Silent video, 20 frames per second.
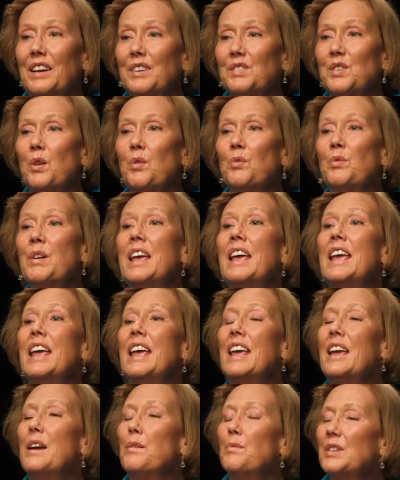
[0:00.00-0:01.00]
So
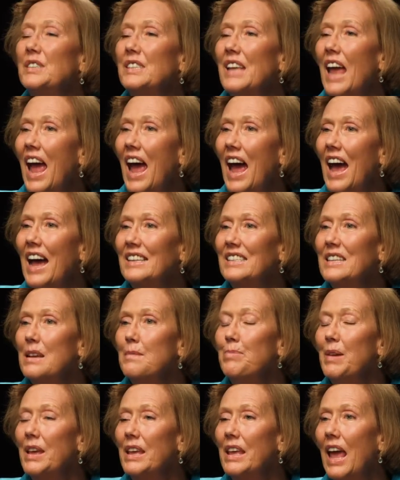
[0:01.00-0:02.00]
it was as
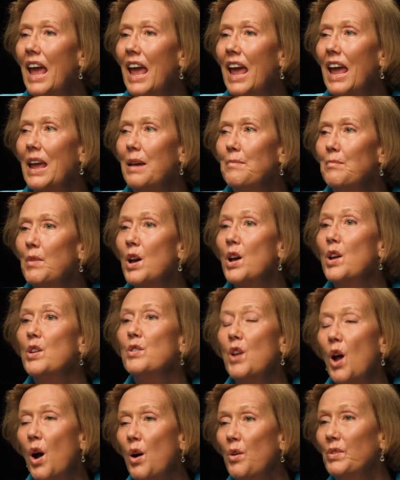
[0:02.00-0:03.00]
it became
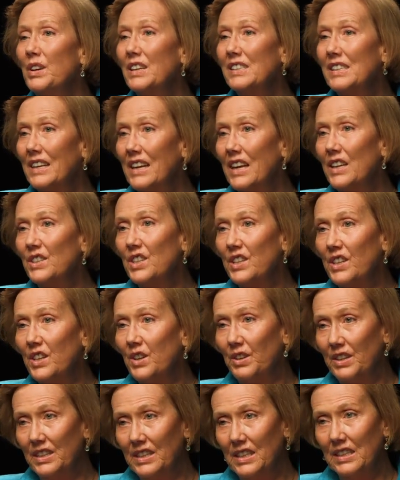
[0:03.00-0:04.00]
known as an
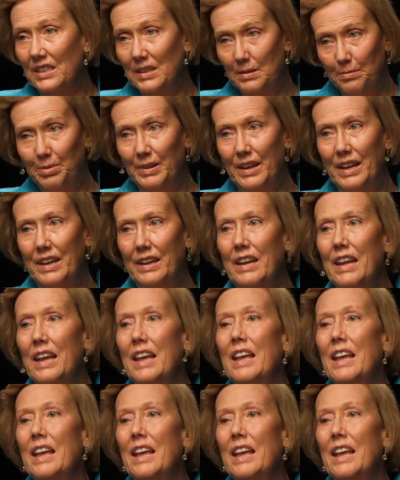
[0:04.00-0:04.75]
engineering discipline